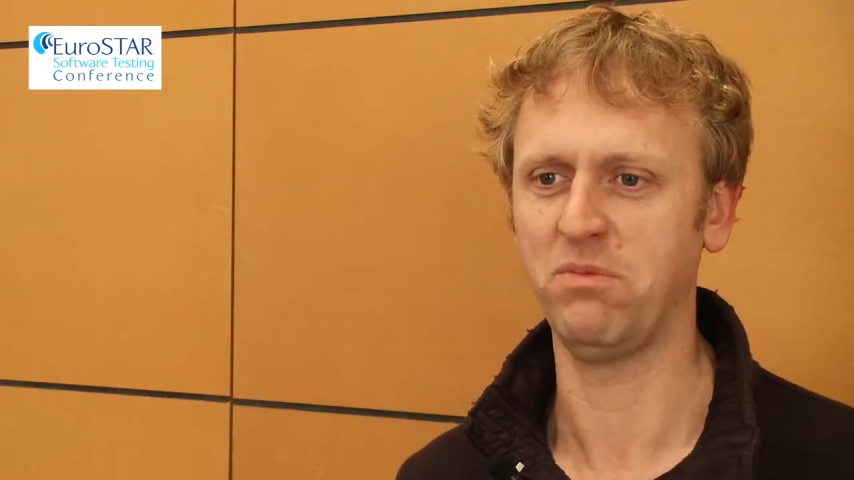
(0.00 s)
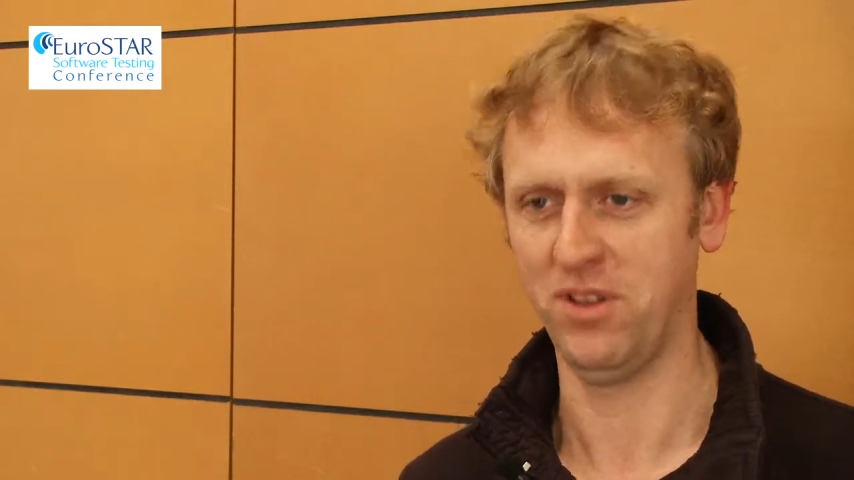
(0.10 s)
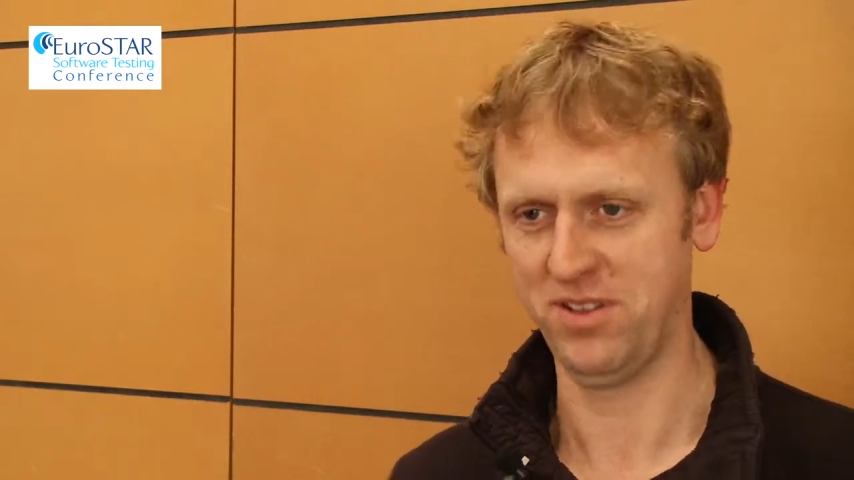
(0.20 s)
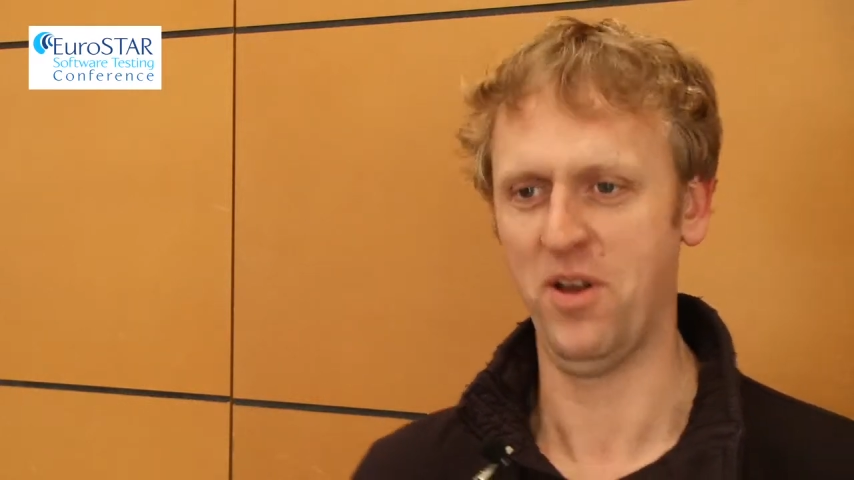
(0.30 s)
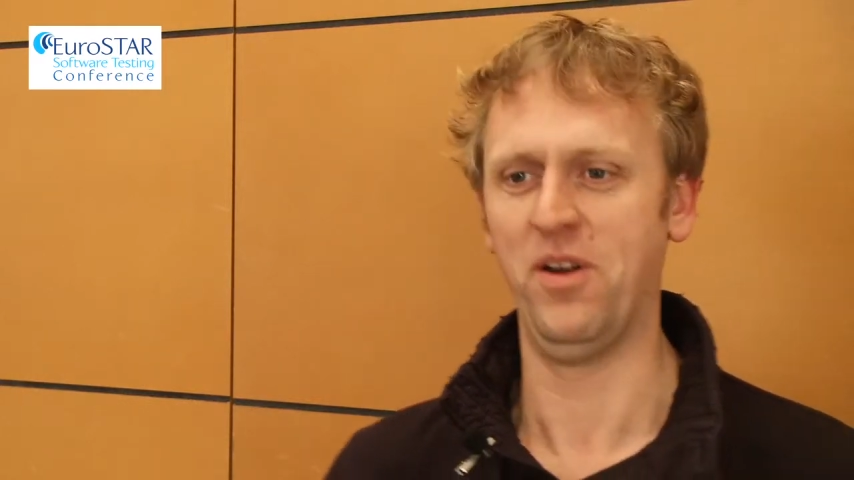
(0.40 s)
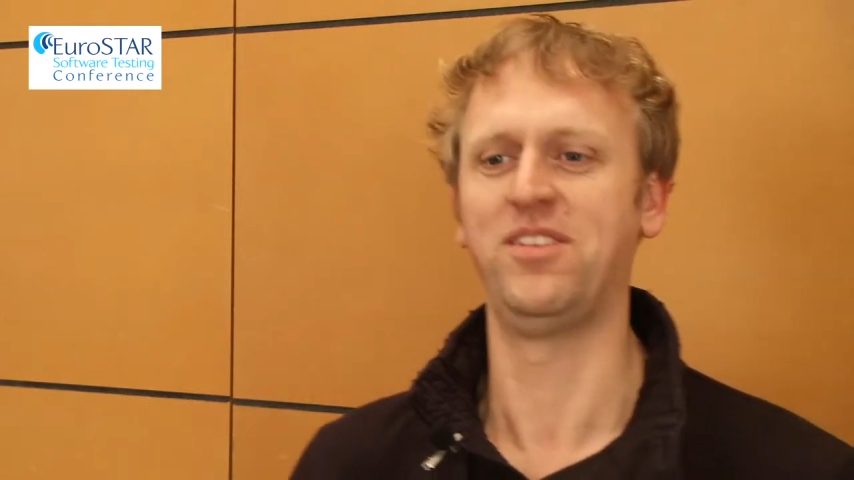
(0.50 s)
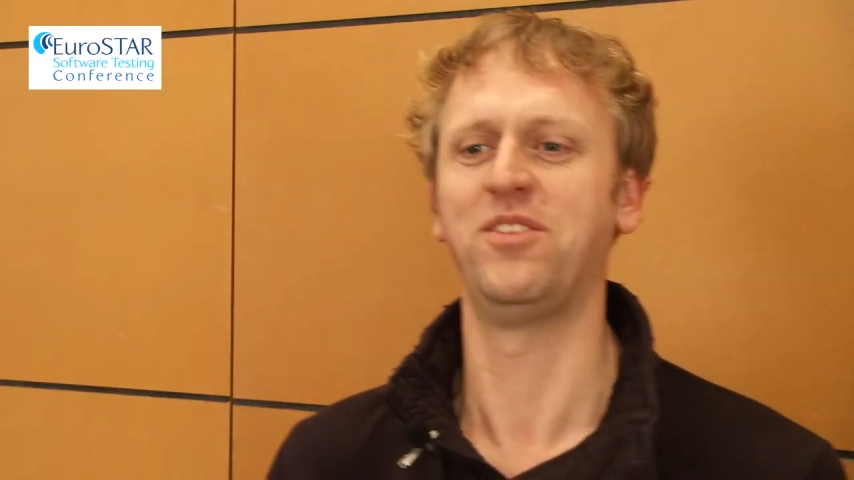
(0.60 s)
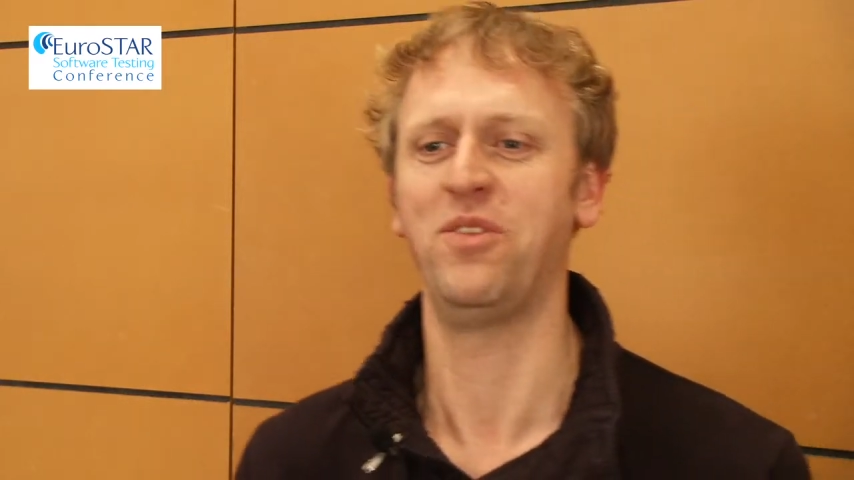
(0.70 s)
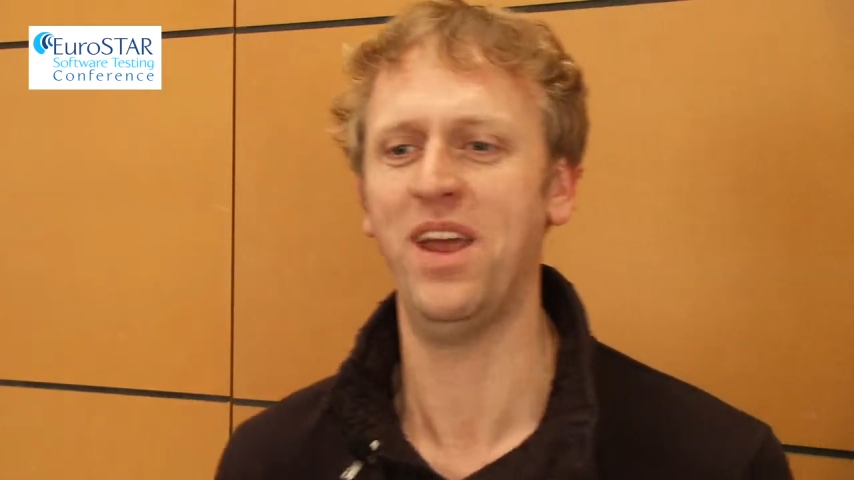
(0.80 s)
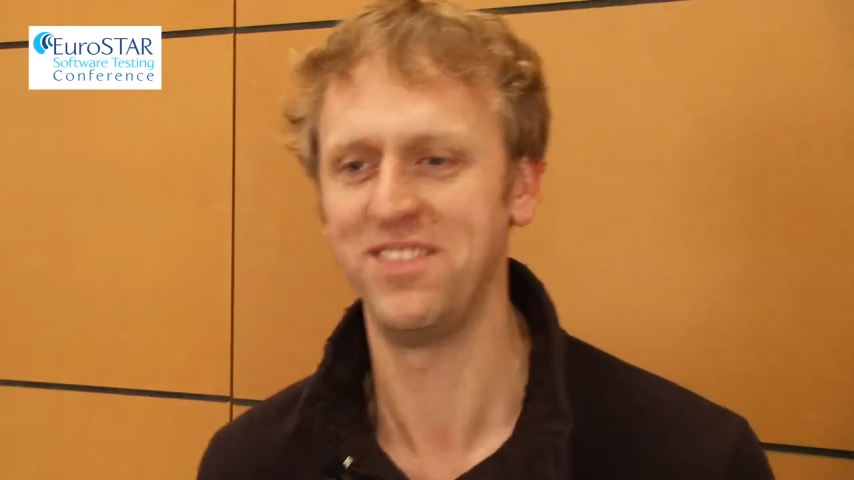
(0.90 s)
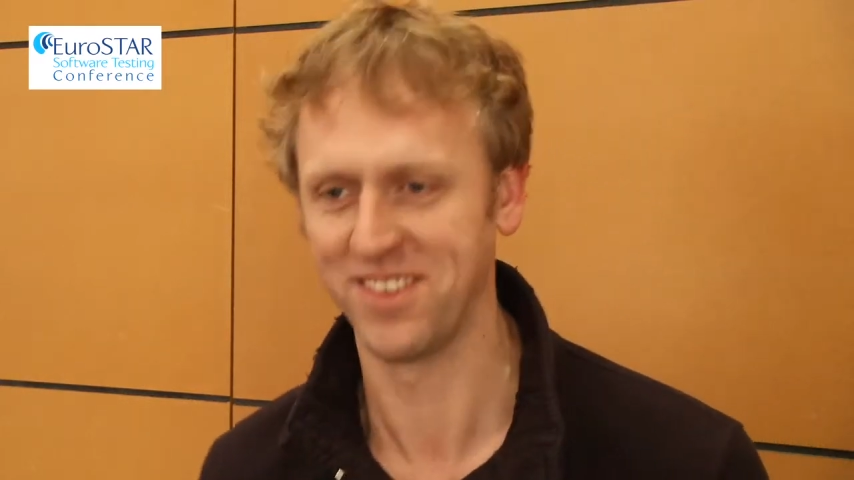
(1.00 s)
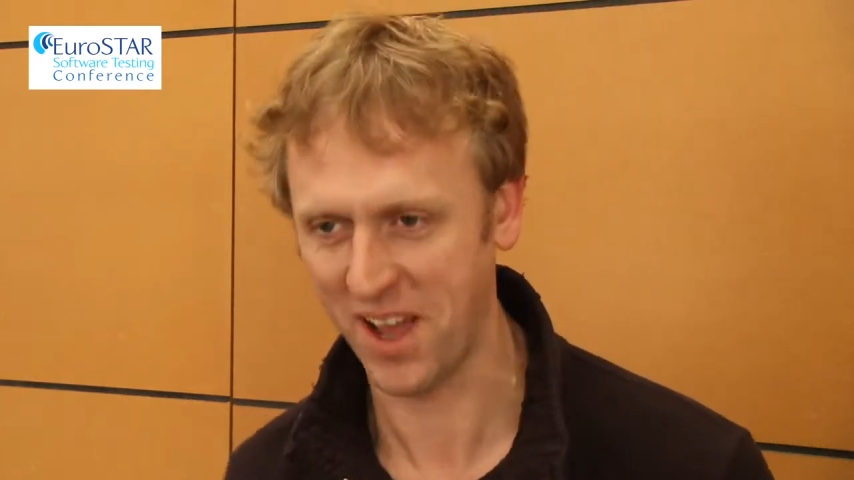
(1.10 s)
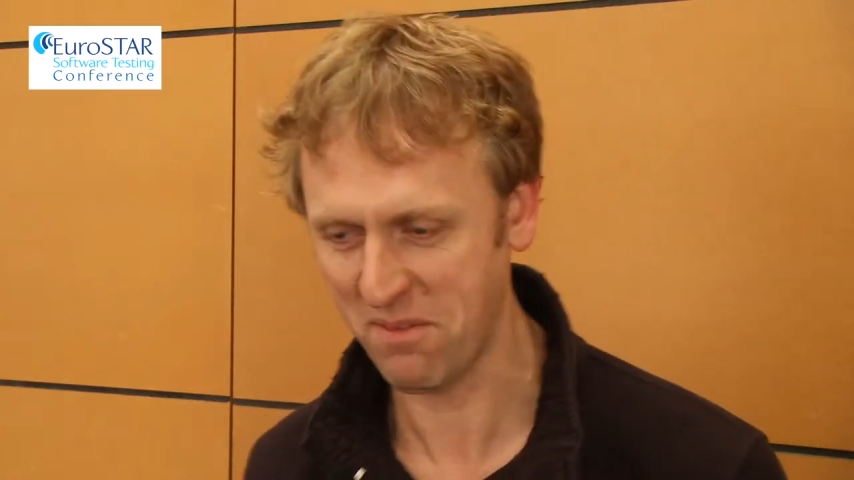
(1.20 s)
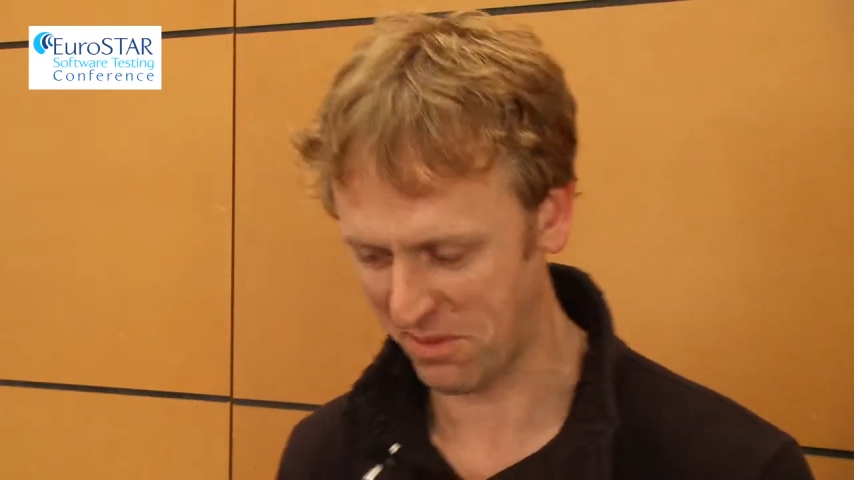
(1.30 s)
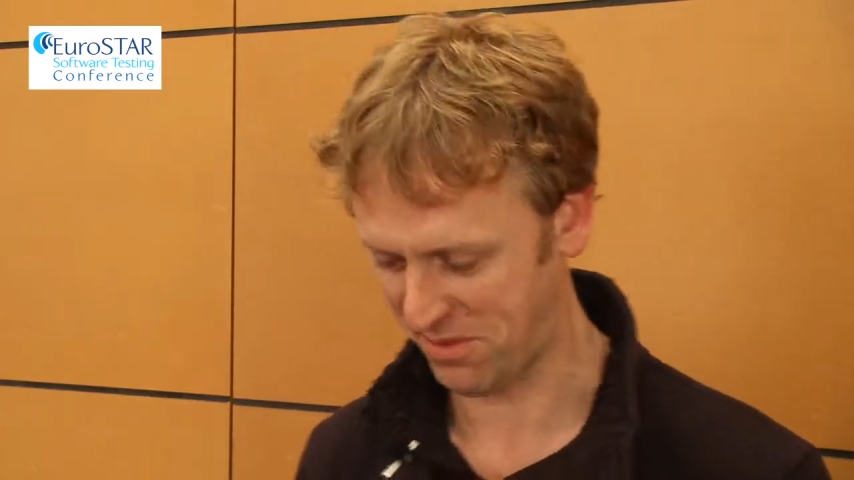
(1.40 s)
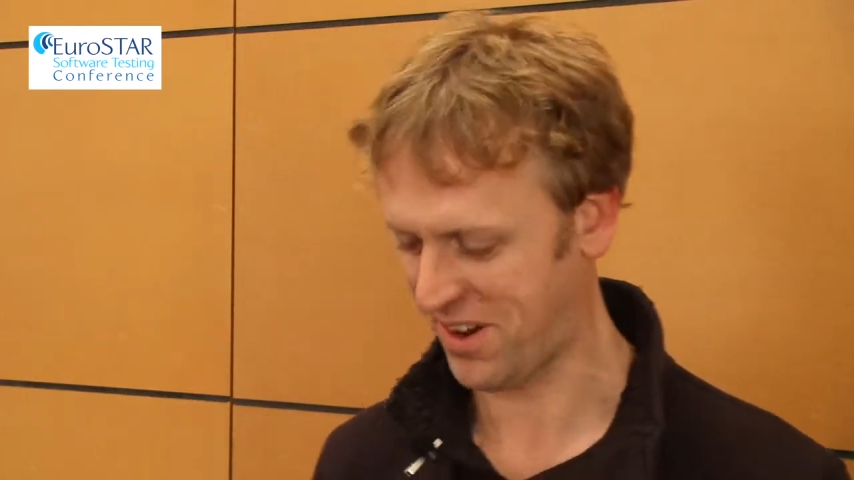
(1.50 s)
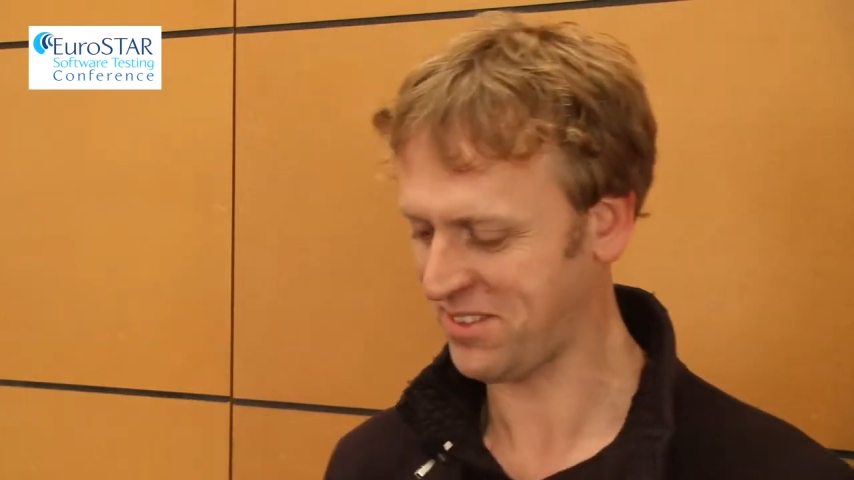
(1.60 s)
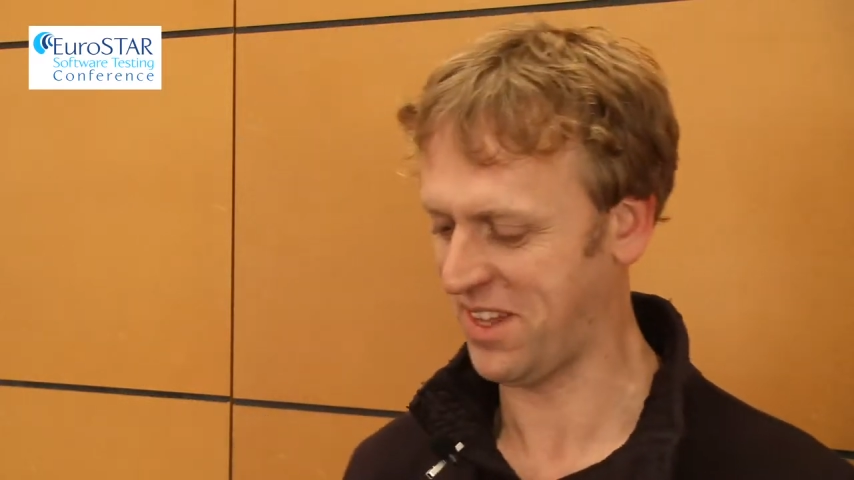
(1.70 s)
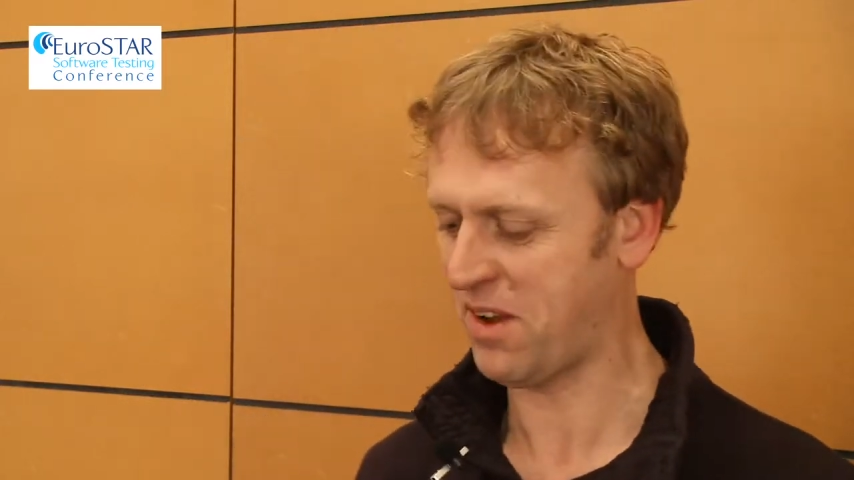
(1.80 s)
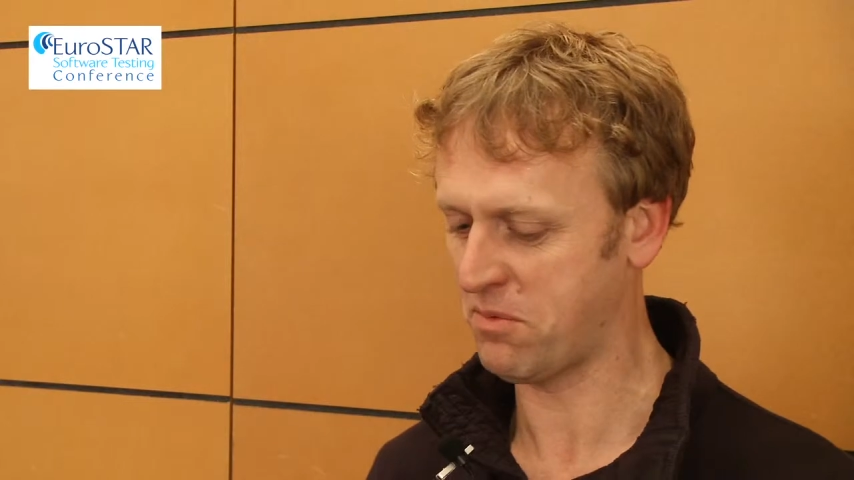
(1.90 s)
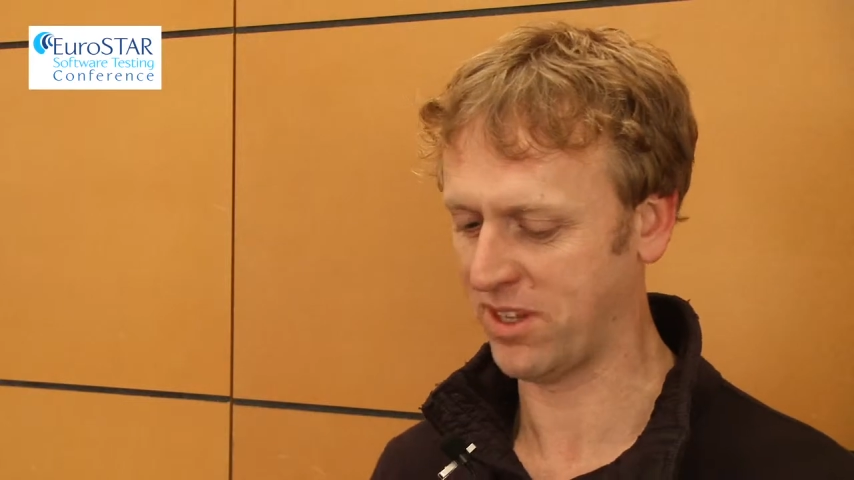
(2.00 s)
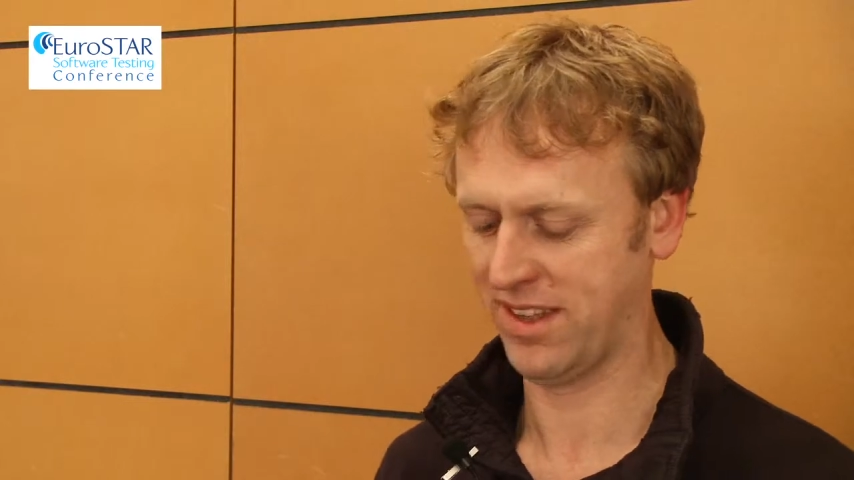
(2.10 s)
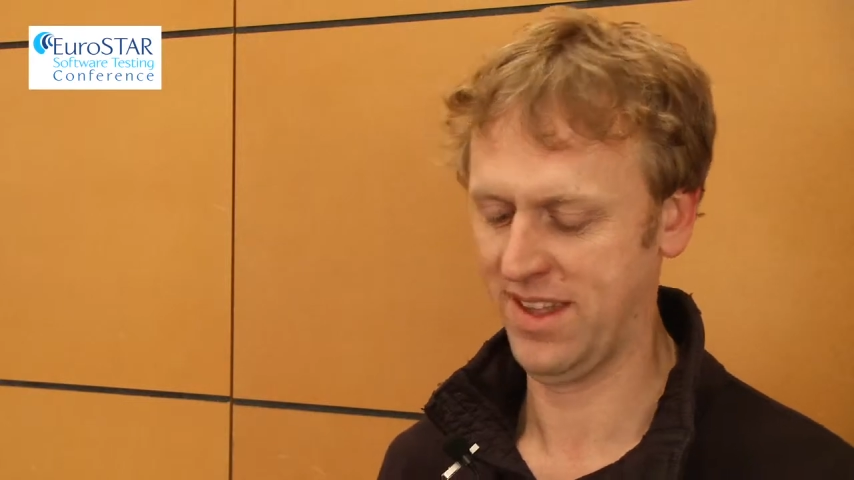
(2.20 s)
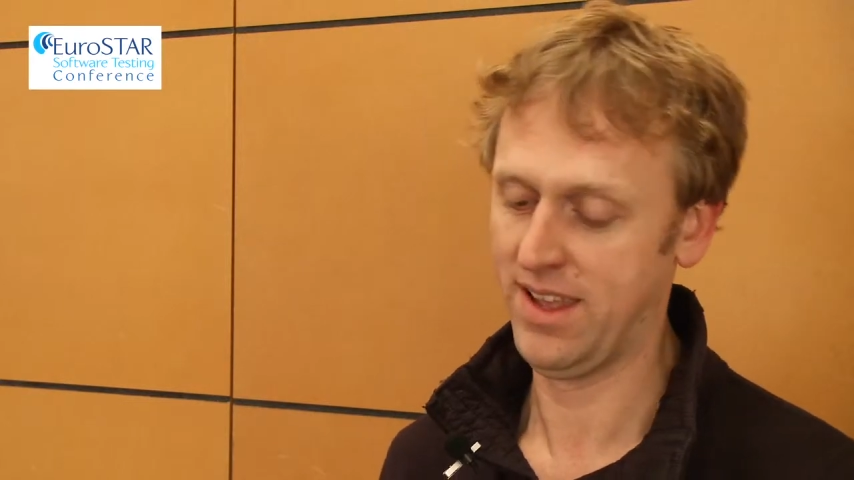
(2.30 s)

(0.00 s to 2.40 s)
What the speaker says: but so it's a strange example for us now, but